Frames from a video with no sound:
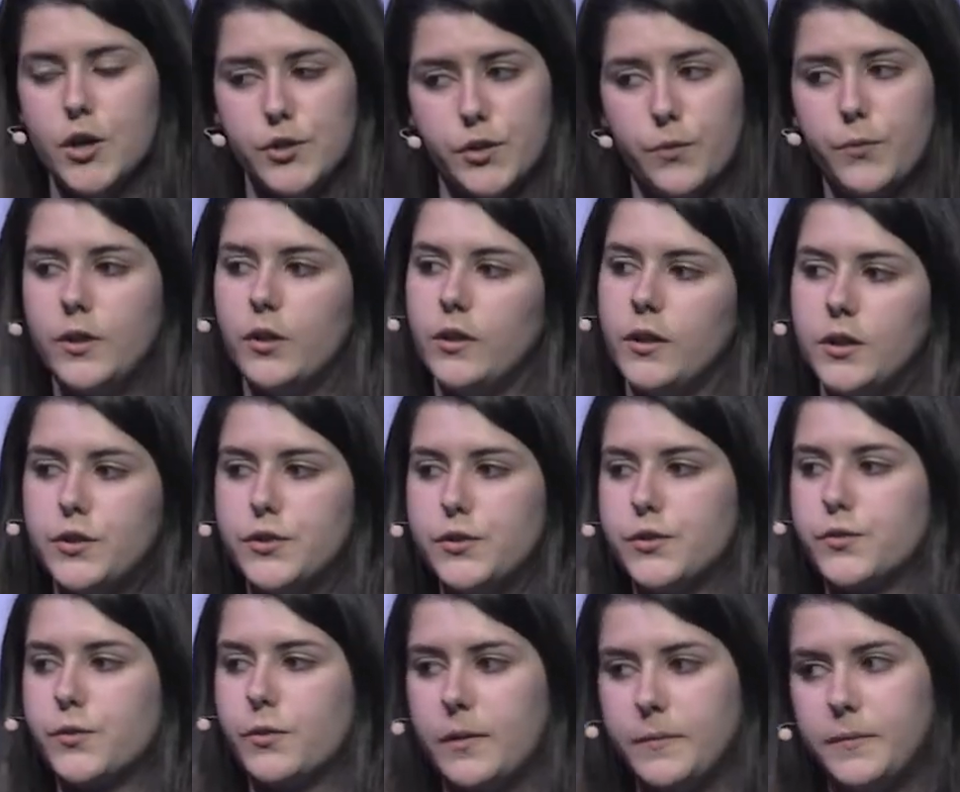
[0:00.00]
So we don't need
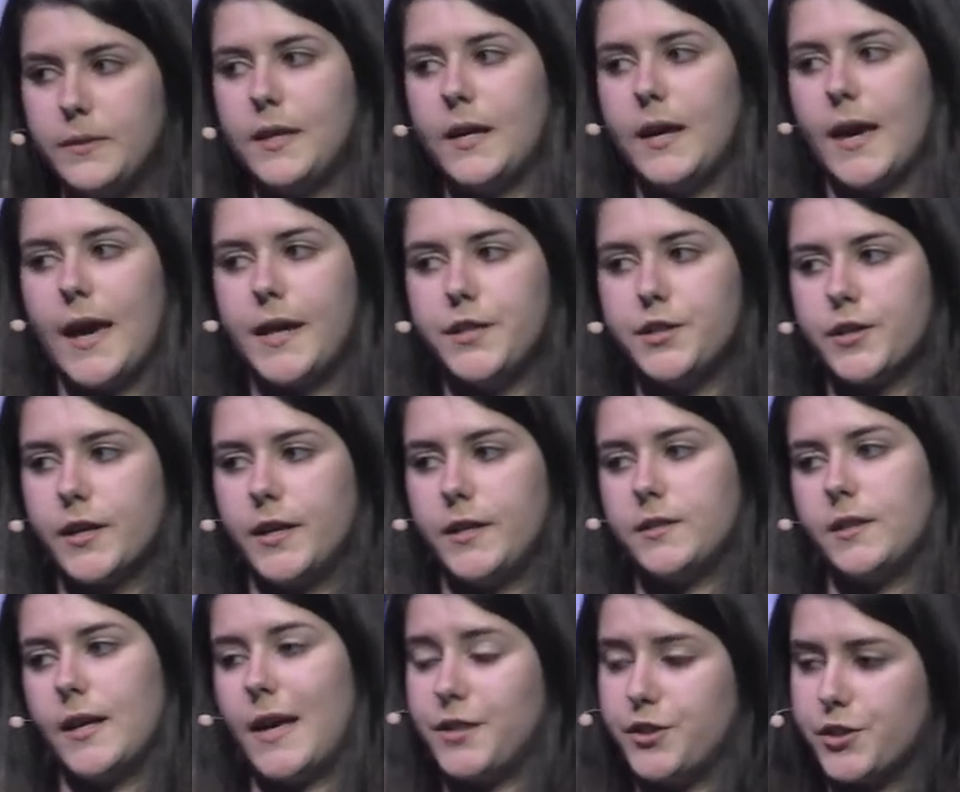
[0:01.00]
to script the edge,
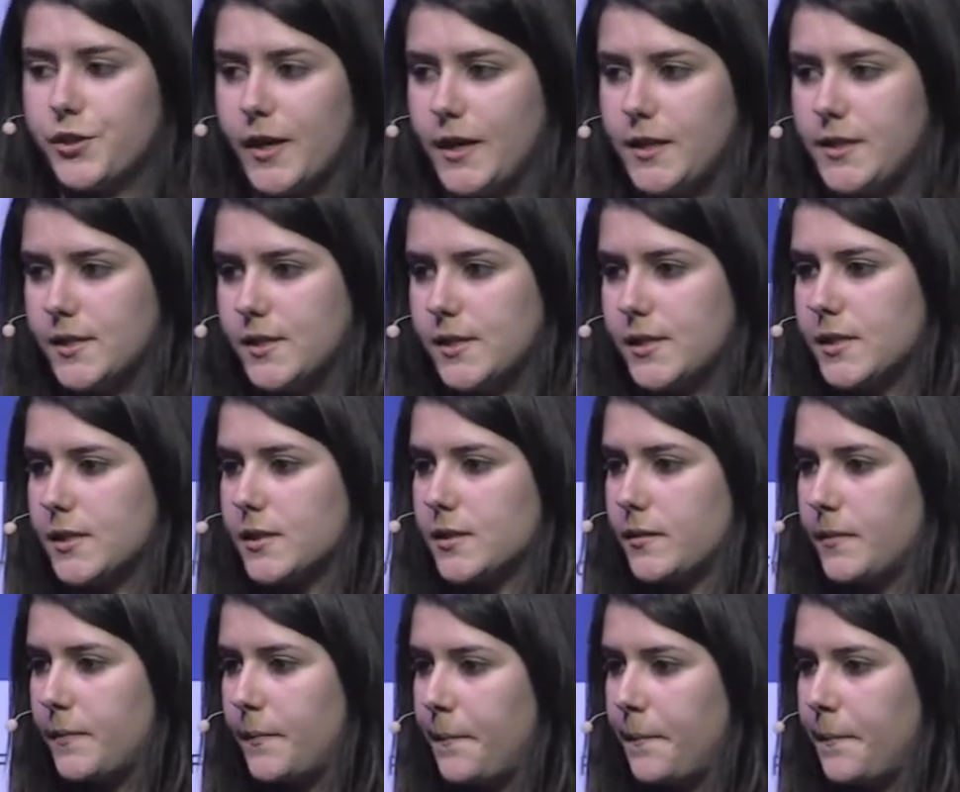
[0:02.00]
case, edge cases.